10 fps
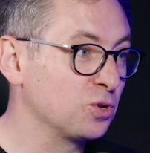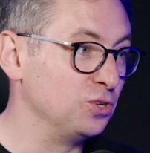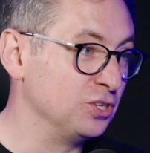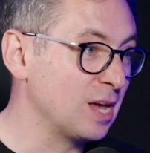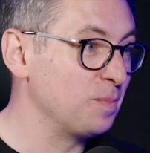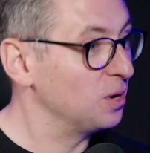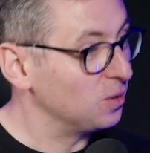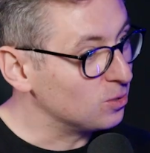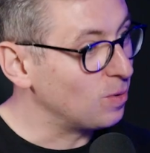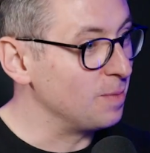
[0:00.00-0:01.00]
Could you send me
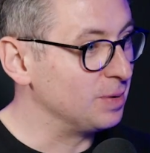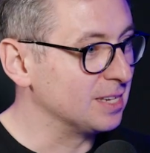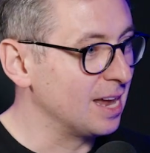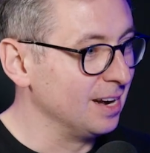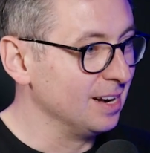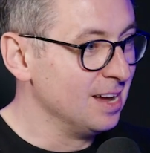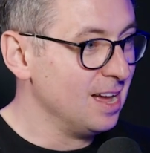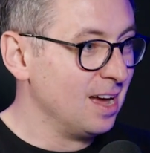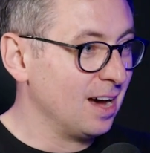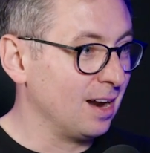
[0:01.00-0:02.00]
another 20%? And
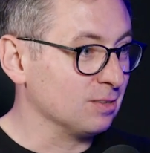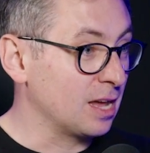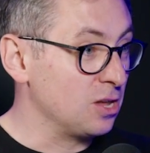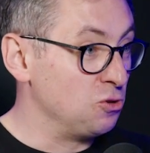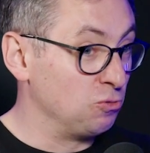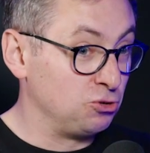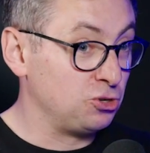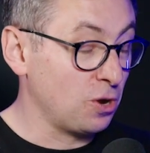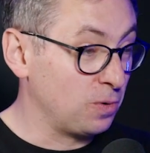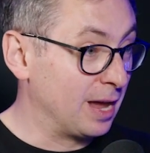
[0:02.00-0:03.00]
I was like, you're
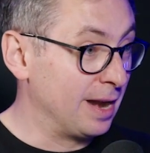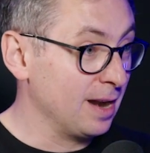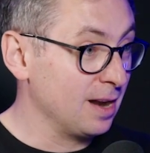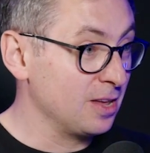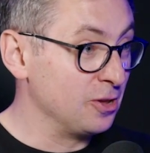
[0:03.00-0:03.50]
joking.